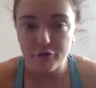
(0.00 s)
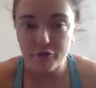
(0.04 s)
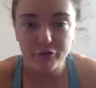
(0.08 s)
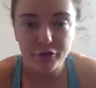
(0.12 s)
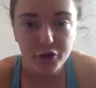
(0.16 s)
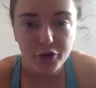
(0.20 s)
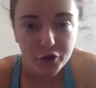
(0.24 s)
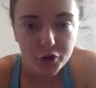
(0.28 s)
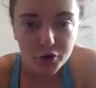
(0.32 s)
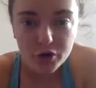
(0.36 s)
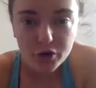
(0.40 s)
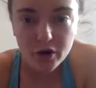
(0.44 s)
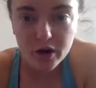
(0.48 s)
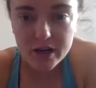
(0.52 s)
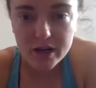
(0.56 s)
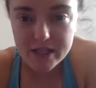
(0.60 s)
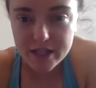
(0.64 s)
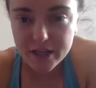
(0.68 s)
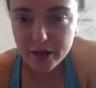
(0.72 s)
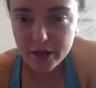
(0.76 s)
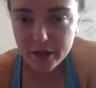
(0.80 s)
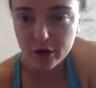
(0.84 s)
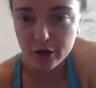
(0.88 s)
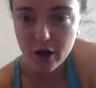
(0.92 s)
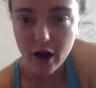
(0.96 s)
for you guys
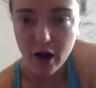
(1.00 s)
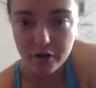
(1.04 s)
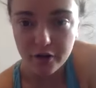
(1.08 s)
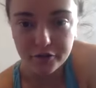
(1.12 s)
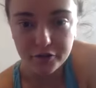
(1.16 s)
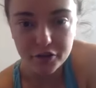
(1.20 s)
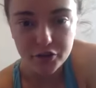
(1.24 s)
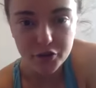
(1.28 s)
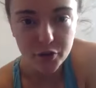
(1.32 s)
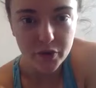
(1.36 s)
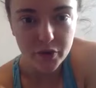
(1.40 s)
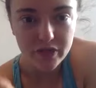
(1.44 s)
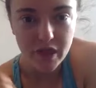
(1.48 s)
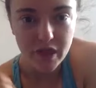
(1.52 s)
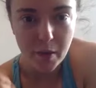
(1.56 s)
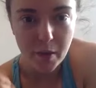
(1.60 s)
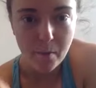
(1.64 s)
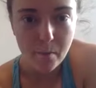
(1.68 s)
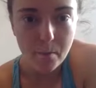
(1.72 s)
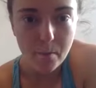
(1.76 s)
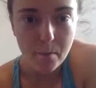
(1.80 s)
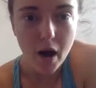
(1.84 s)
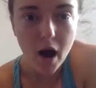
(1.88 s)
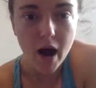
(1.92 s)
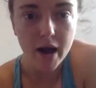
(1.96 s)
that are either doing them
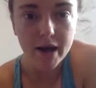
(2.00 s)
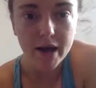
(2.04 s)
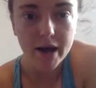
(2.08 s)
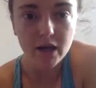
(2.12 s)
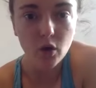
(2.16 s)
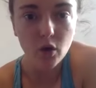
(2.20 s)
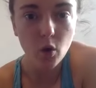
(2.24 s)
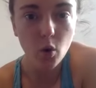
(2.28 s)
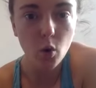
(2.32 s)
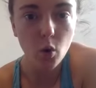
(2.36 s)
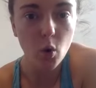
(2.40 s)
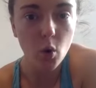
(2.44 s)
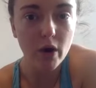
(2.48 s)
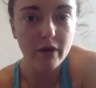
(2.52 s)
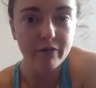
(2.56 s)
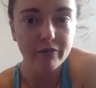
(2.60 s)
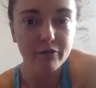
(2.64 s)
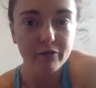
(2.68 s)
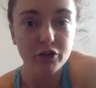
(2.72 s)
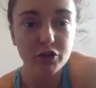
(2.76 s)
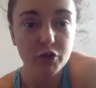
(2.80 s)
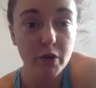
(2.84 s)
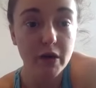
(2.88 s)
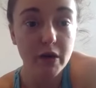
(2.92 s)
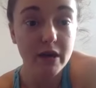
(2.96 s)
pike or if
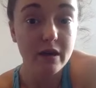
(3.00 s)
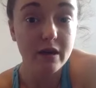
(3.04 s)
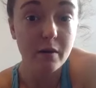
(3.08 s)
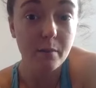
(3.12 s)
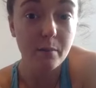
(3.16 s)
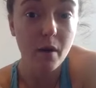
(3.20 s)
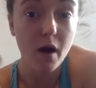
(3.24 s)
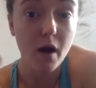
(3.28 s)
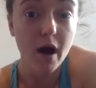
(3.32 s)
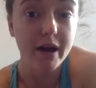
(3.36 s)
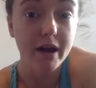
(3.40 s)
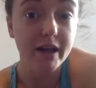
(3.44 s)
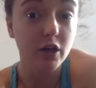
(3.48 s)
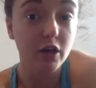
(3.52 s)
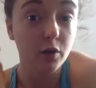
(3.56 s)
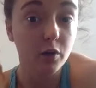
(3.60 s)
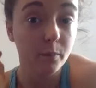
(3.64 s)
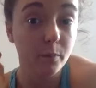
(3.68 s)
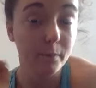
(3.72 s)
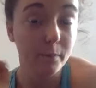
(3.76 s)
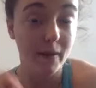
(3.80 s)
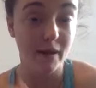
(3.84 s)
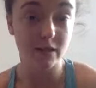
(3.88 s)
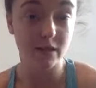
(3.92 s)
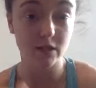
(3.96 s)
you're doing pike
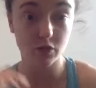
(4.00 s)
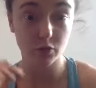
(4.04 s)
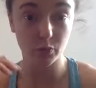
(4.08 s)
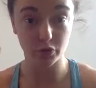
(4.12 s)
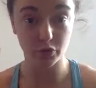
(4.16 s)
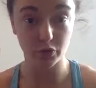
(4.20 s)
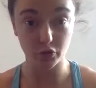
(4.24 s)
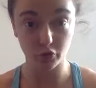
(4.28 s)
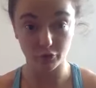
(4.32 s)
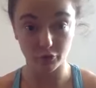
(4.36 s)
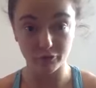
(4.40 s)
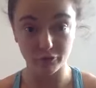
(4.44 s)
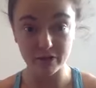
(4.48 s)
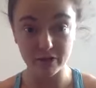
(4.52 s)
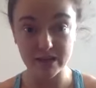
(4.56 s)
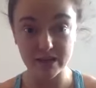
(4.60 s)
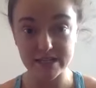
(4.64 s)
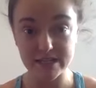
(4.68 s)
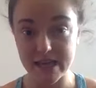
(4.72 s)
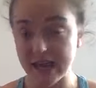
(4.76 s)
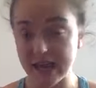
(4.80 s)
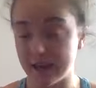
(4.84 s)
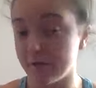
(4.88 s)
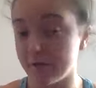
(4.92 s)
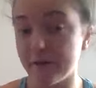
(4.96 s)
but with your feet
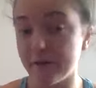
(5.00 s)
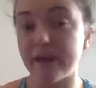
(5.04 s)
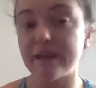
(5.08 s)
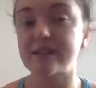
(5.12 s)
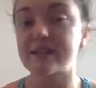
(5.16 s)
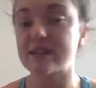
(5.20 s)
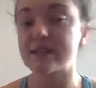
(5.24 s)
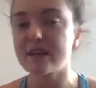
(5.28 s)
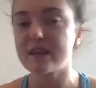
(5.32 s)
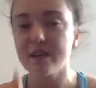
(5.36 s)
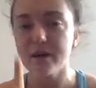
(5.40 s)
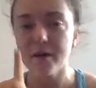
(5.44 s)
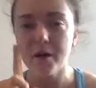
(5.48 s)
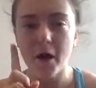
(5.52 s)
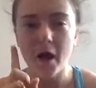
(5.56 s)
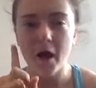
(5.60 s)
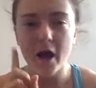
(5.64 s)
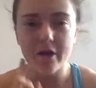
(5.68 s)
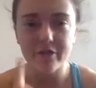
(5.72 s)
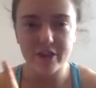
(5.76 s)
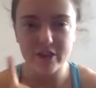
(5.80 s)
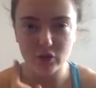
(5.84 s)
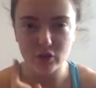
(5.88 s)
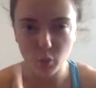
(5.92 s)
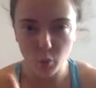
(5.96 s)
elevated,
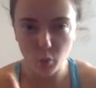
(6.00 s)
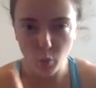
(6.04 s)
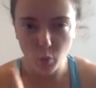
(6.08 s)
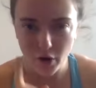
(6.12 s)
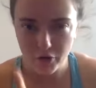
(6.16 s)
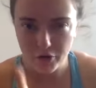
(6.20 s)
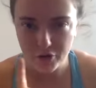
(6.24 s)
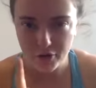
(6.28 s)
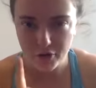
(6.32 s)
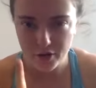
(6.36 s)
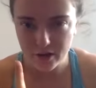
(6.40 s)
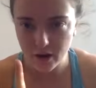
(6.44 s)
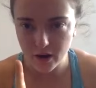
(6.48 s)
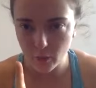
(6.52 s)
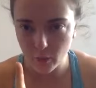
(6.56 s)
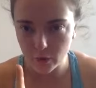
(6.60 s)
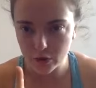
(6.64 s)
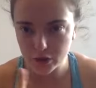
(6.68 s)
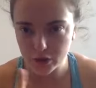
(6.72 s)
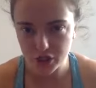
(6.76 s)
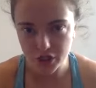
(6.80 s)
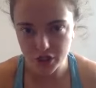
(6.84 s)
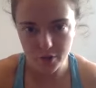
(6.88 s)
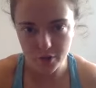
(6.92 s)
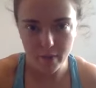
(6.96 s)
there's one thing I
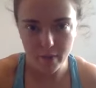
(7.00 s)
want you to